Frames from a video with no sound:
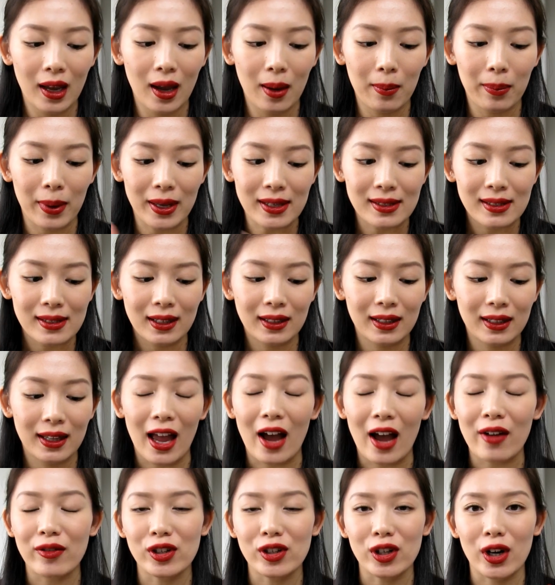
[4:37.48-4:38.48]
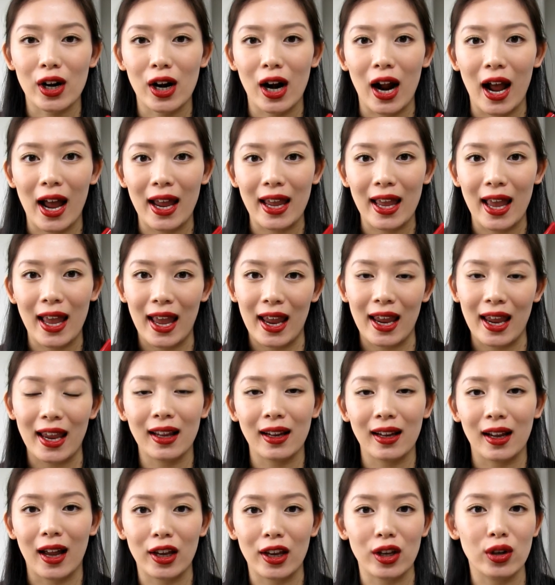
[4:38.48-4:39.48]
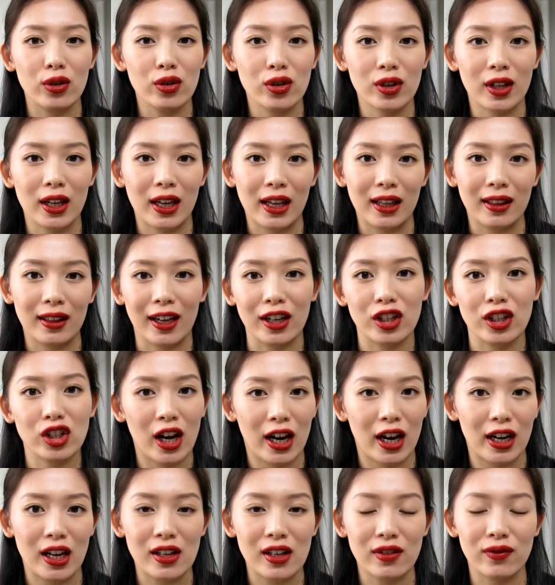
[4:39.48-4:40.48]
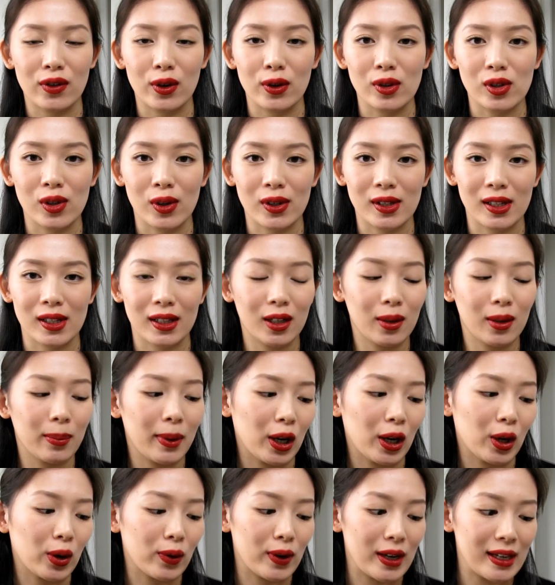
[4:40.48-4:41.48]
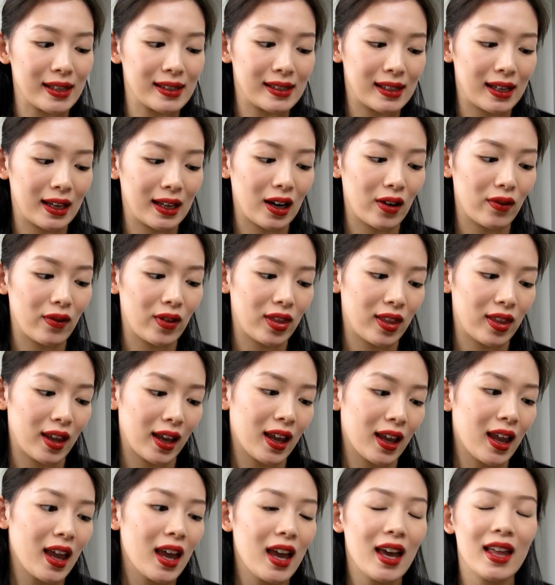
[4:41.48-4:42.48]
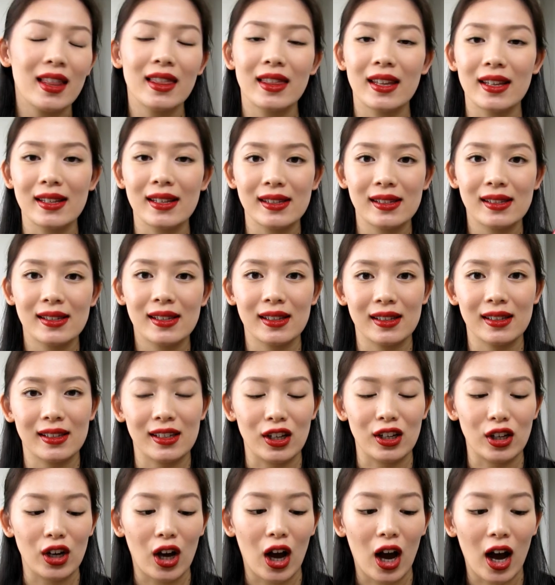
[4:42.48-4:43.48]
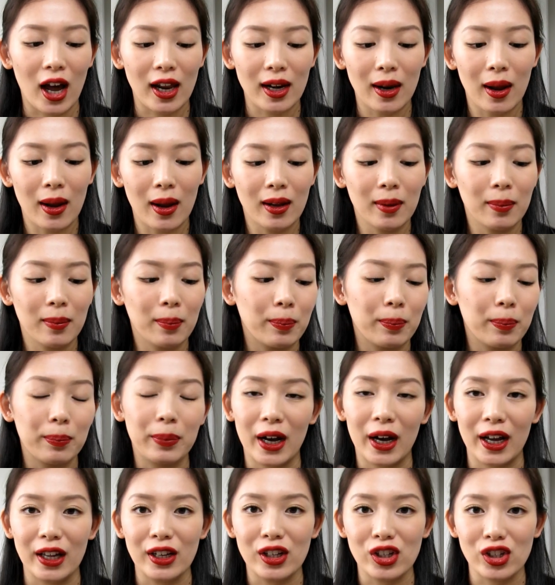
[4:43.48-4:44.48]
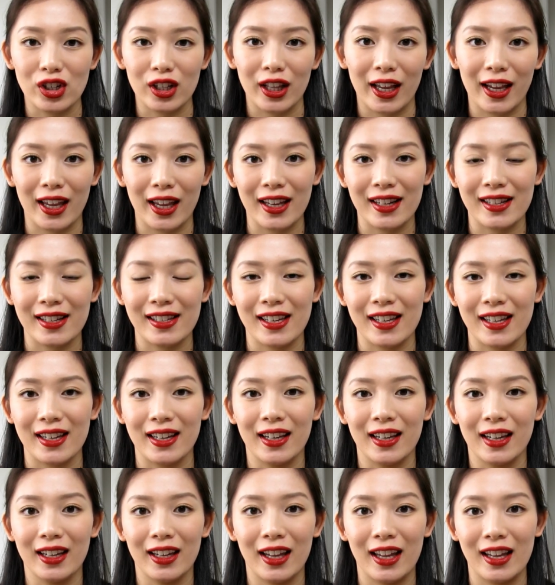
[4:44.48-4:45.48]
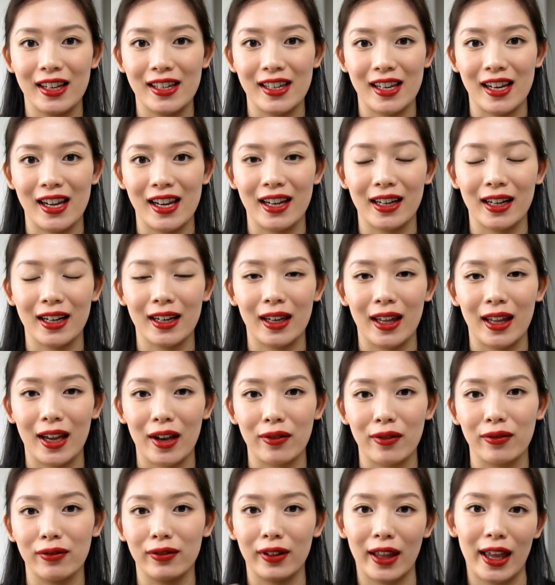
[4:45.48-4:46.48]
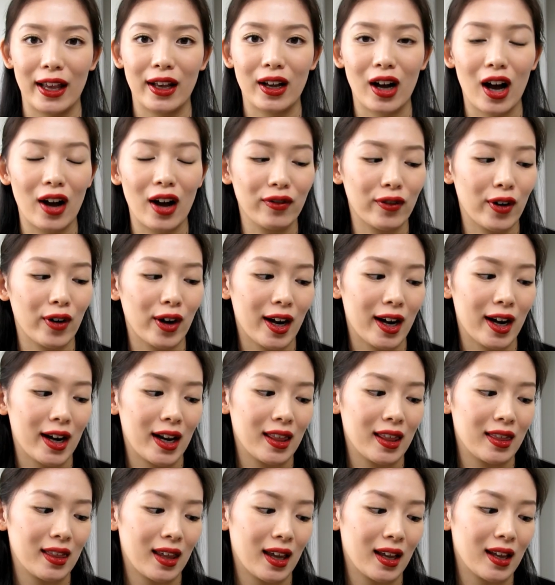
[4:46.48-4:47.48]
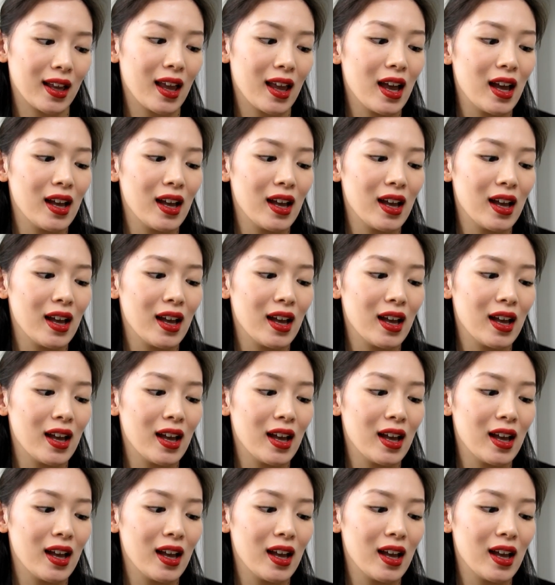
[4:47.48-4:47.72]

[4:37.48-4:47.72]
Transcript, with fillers: basically after I ate, I usually eat like Chinese food, so it's a little bit greasy and everything. This did not budge, like it did it didn't like flake off or anything,